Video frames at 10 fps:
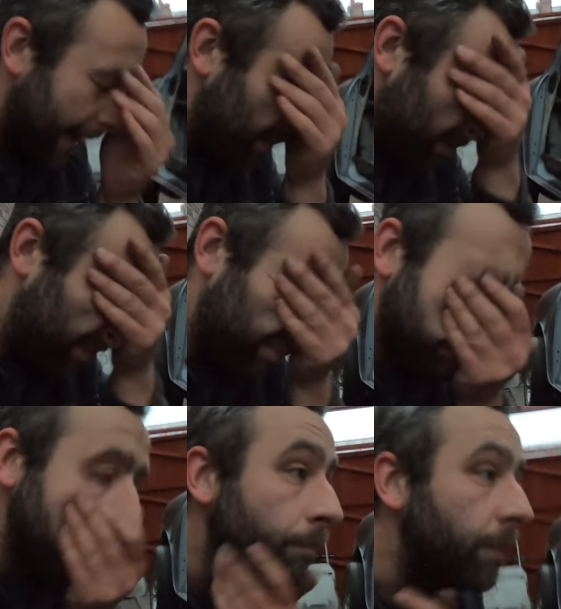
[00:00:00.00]
um,
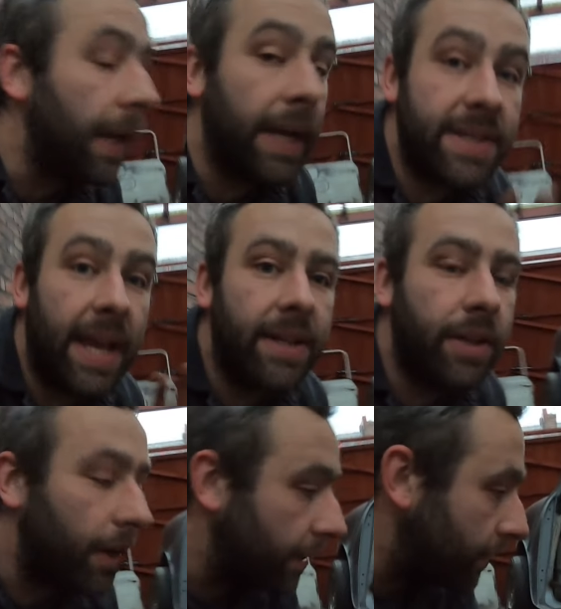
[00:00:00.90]
yeah, it's getting
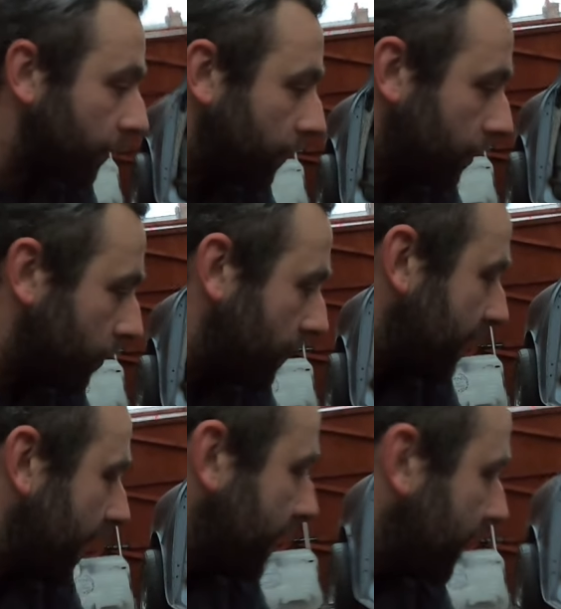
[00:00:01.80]
dark, so I just wanted
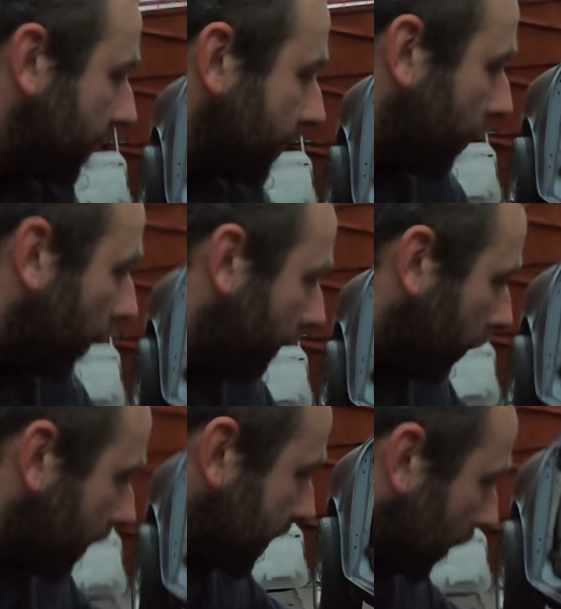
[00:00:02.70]
to get this done. So I've
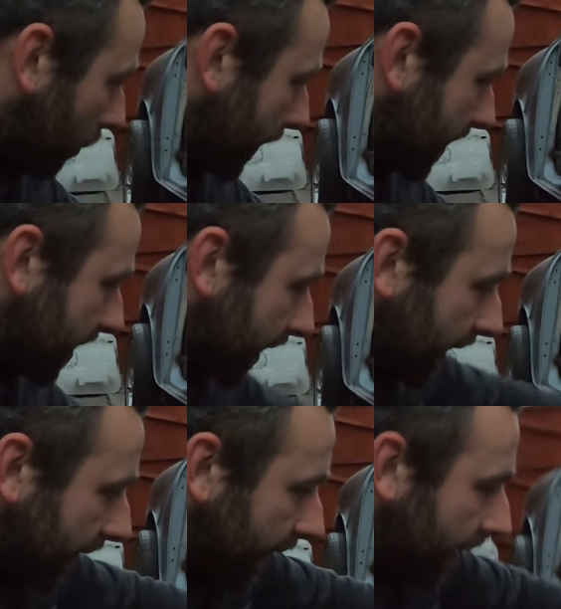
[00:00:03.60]
got this lower piece in
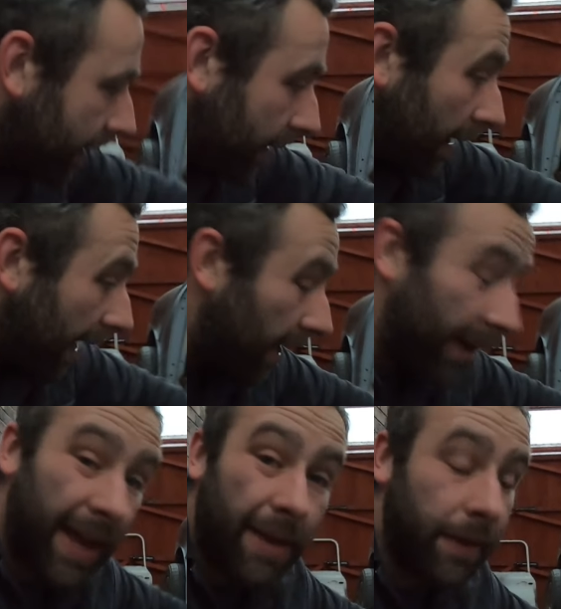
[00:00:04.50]
here, and
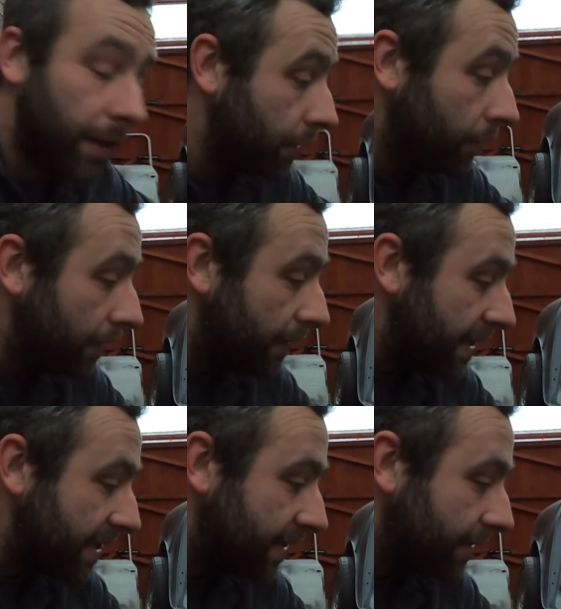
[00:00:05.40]
like ever with
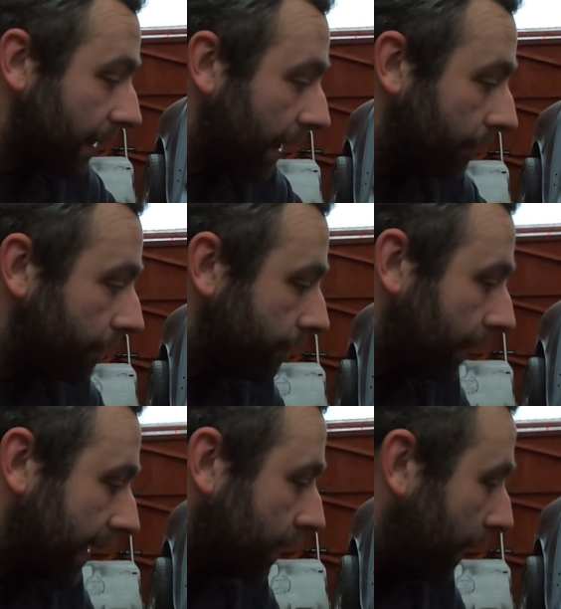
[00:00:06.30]
these um,
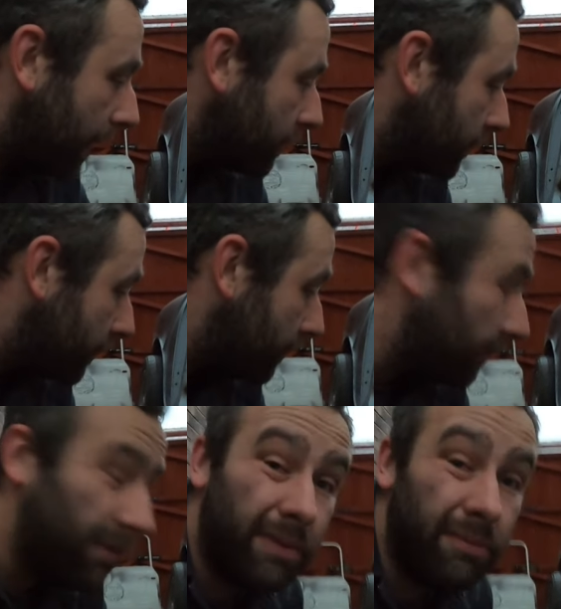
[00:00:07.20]
Magnum panels,
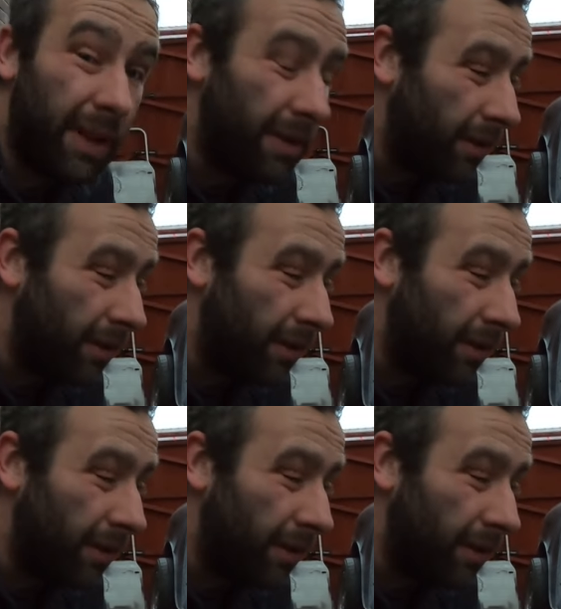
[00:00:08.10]
they're